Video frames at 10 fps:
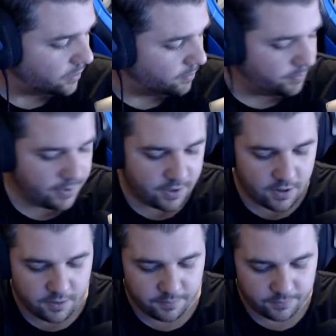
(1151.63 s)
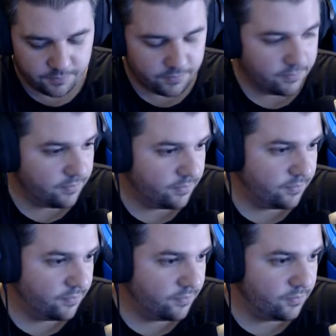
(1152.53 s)
But um,
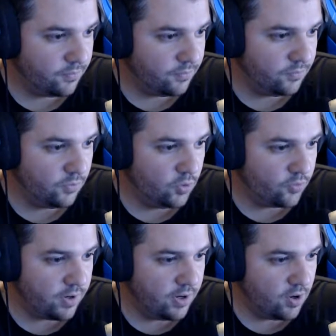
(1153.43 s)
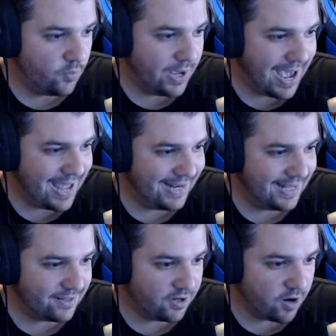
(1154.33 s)
you already know we had to
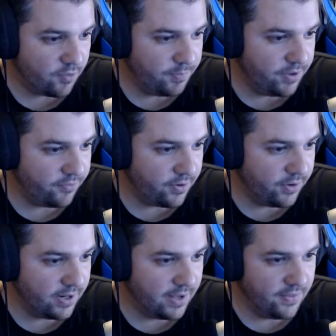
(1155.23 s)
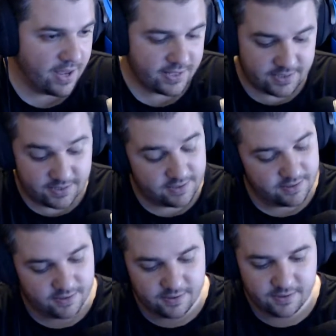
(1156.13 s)
get the cover B variant, and that's
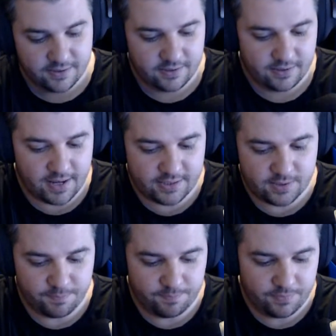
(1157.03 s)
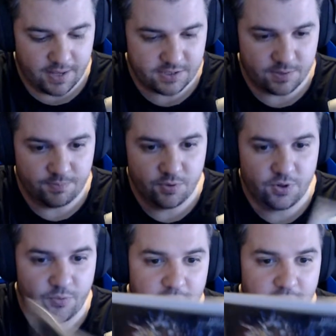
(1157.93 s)
that's the that's the beauty right